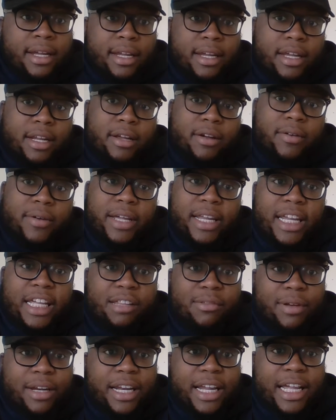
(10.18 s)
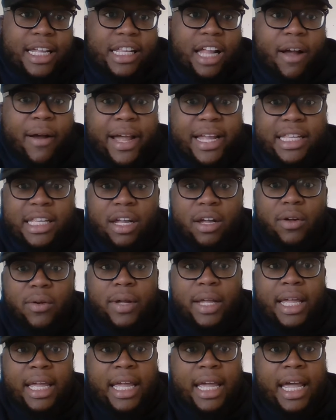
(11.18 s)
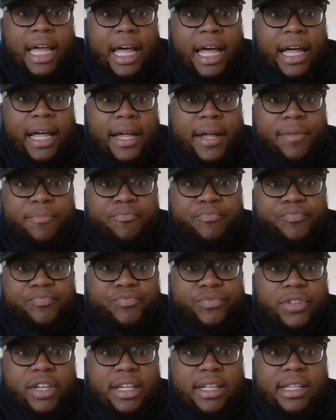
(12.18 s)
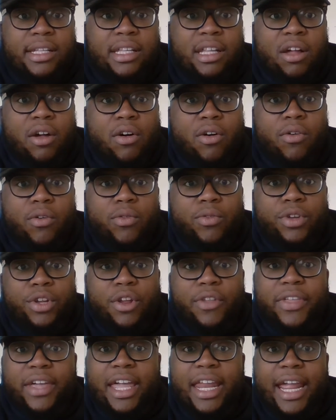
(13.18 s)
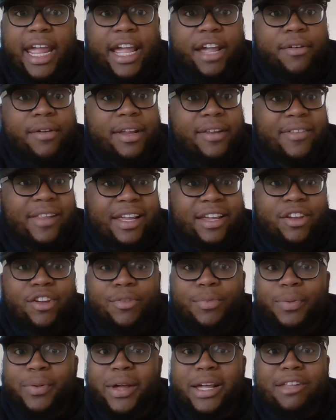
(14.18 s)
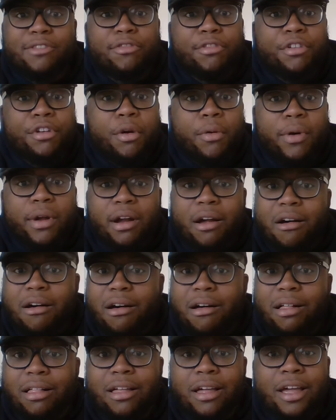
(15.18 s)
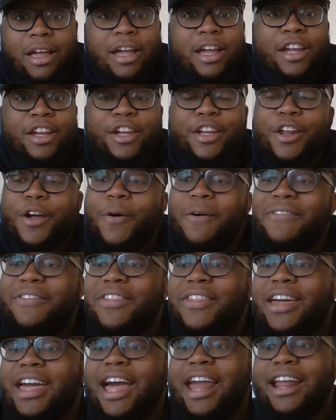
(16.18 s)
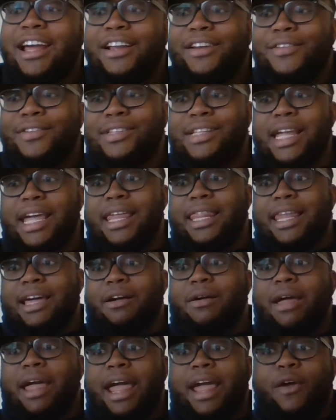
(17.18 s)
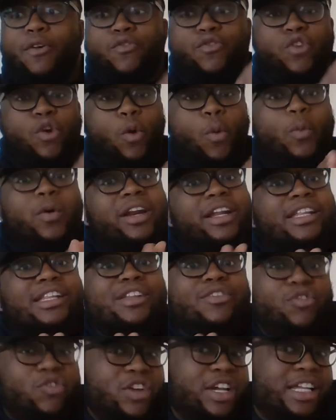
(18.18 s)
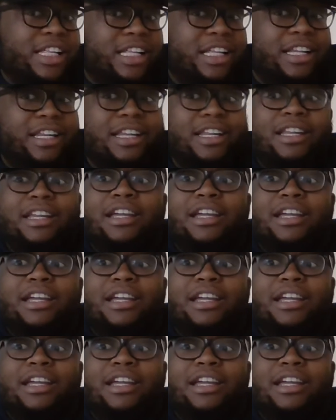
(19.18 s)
it is what it is. All right, um, they get angry. It's like you're prisoner and know it all, and then they kind of understand, like, okay, no one is the reason